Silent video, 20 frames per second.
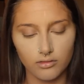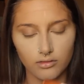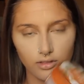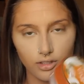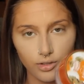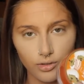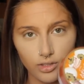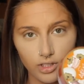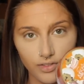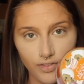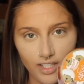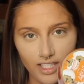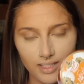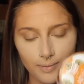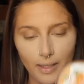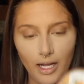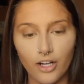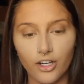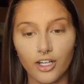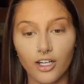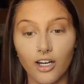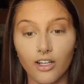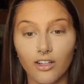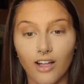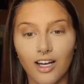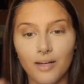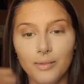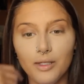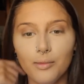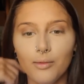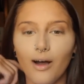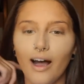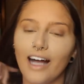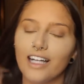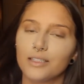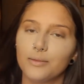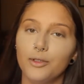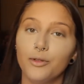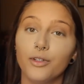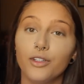loose face powder. A lot of people
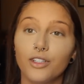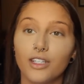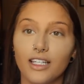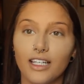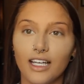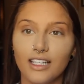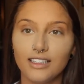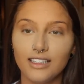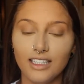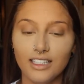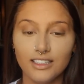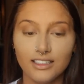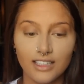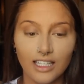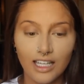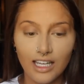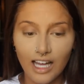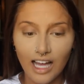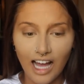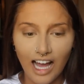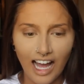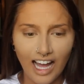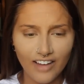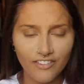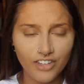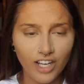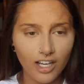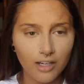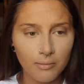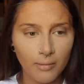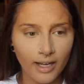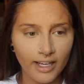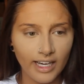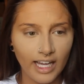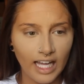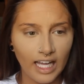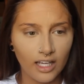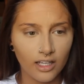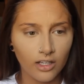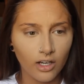ask me where you can get this. I've gotten mine
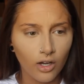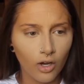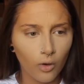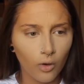at